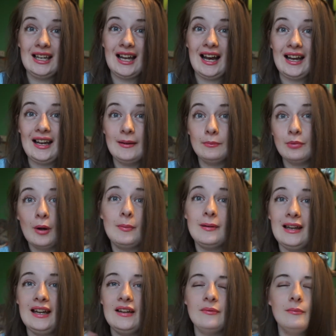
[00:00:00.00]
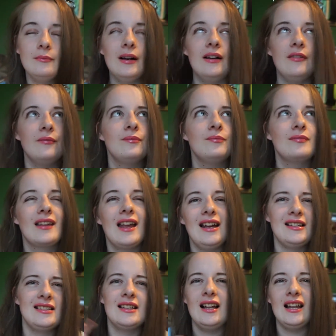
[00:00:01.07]
like properly, well,
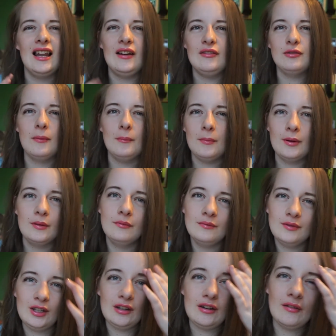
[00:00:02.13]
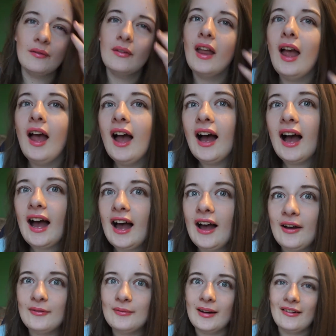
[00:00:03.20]
it's a life one, but you know,
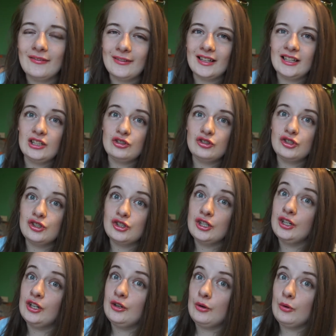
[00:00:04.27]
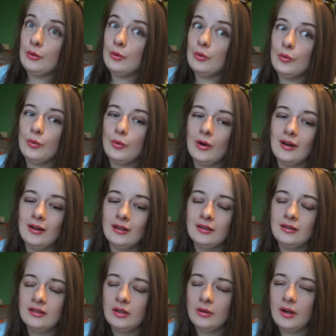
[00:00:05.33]
I've managed to,
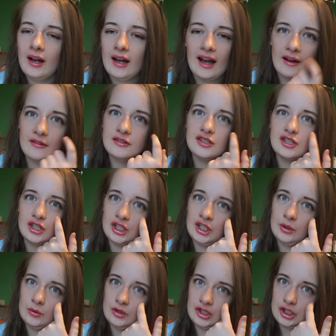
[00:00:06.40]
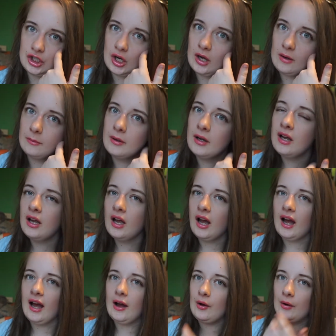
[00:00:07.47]
I haven't secured a job
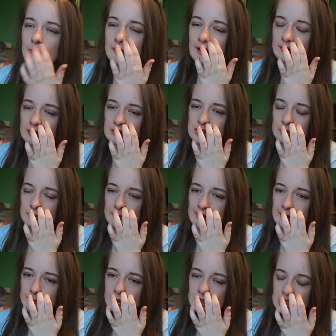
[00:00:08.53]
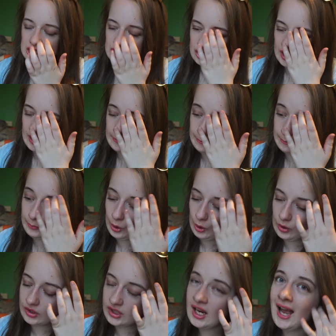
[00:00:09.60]
where I do my apprenticeship,
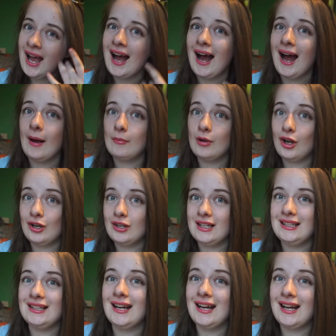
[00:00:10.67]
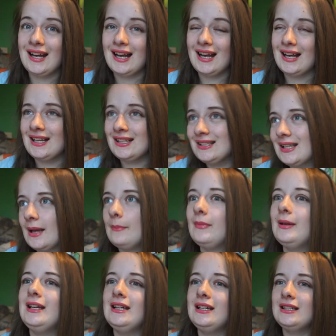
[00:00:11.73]
but I'm earning a
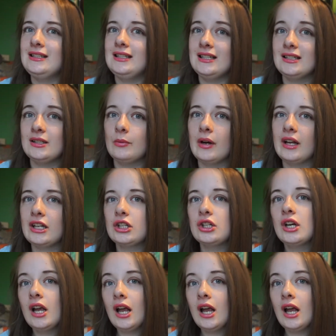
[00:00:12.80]
semi-decent wage.